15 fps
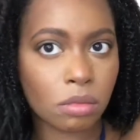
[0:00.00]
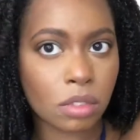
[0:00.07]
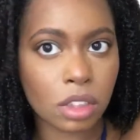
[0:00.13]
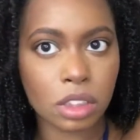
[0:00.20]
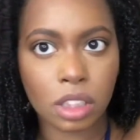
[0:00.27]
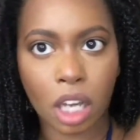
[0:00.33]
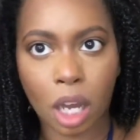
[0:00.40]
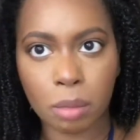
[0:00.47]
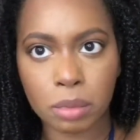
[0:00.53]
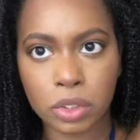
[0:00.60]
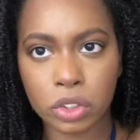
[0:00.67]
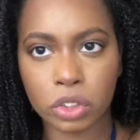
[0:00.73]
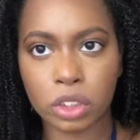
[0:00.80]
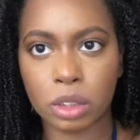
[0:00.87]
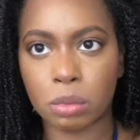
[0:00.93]
the top is
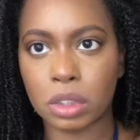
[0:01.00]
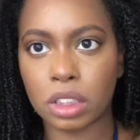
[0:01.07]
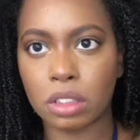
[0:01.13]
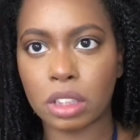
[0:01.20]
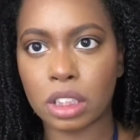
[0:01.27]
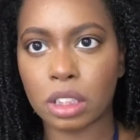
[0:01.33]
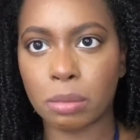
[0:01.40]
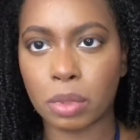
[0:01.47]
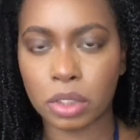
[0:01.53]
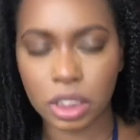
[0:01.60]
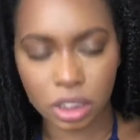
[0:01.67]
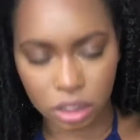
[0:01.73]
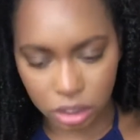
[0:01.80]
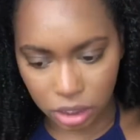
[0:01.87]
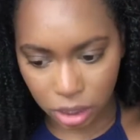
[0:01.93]
usually where you get the most
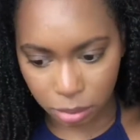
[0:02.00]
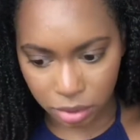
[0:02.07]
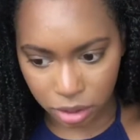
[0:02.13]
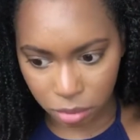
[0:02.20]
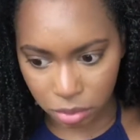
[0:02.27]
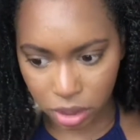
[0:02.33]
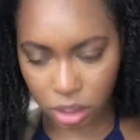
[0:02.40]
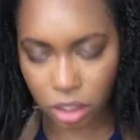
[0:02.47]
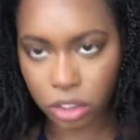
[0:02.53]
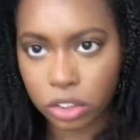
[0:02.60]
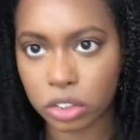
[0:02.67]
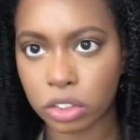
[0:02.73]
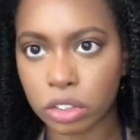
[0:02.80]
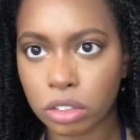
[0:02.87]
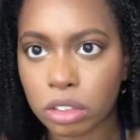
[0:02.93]
heat damage because
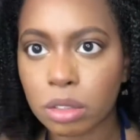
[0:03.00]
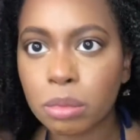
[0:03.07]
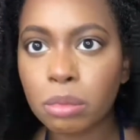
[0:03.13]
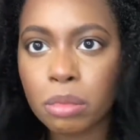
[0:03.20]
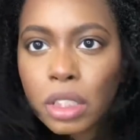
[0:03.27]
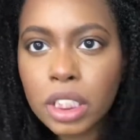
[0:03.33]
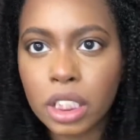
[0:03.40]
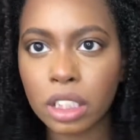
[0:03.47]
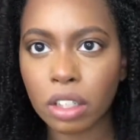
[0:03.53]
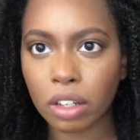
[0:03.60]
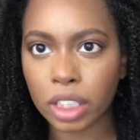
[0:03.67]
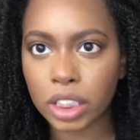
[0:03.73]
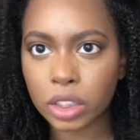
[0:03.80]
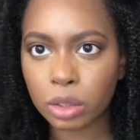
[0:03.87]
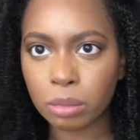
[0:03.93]
you're putting heat on
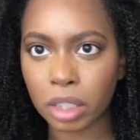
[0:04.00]
it too